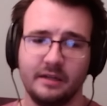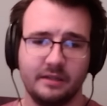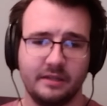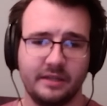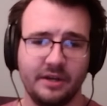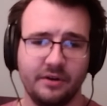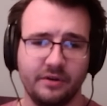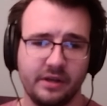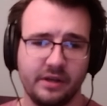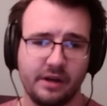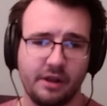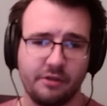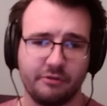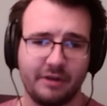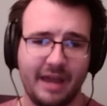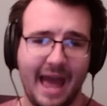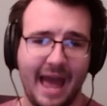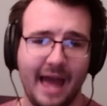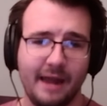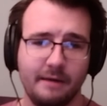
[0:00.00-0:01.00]
killing another
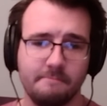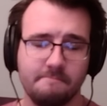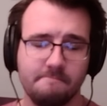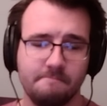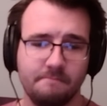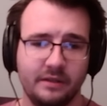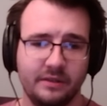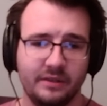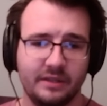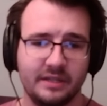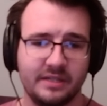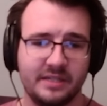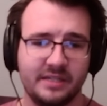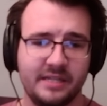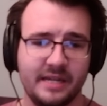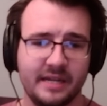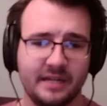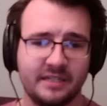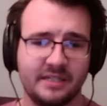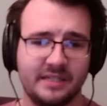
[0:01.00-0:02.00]
cat. This
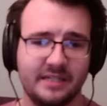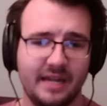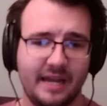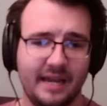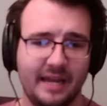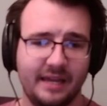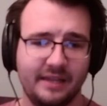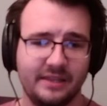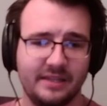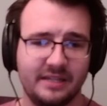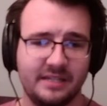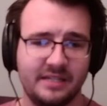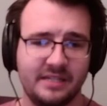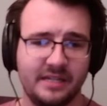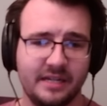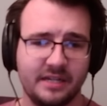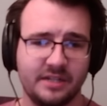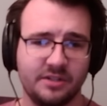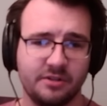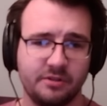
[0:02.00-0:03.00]
6 and this
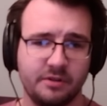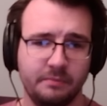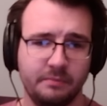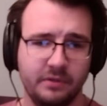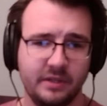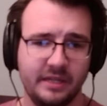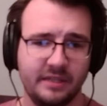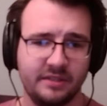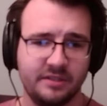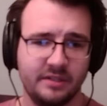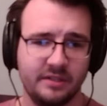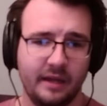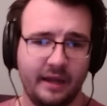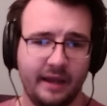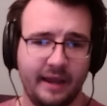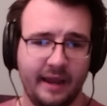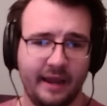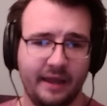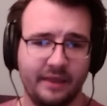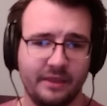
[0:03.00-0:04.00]
6 are complete,
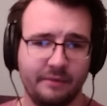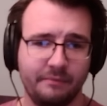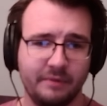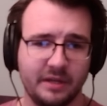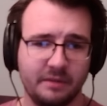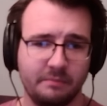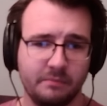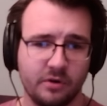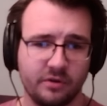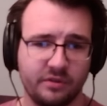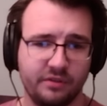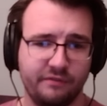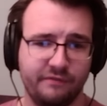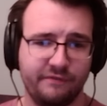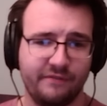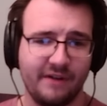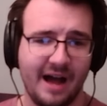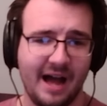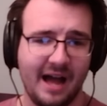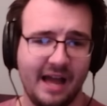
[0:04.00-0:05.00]
and then we can mark the
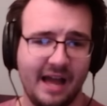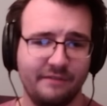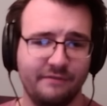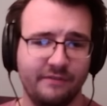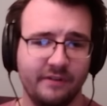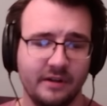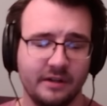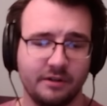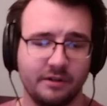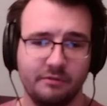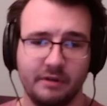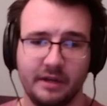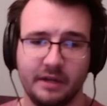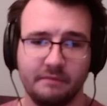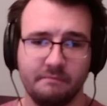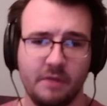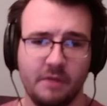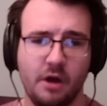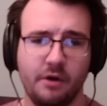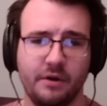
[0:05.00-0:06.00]
5,
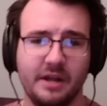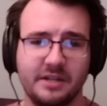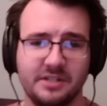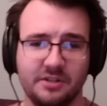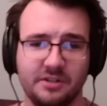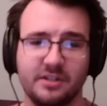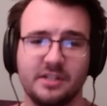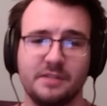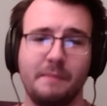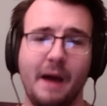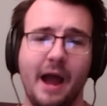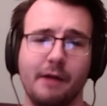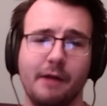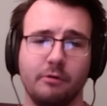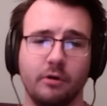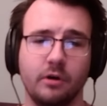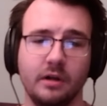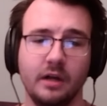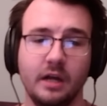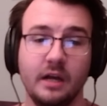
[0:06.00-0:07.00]
creating, oh, nice little
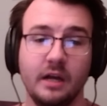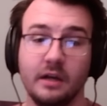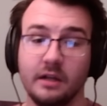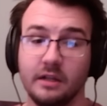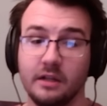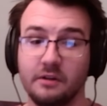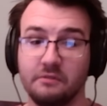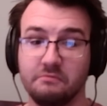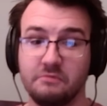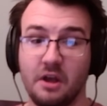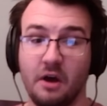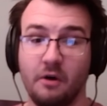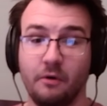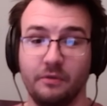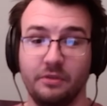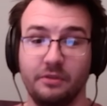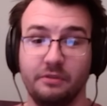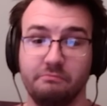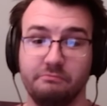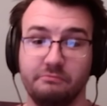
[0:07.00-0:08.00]
spiral.
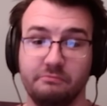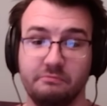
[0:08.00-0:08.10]
Oh,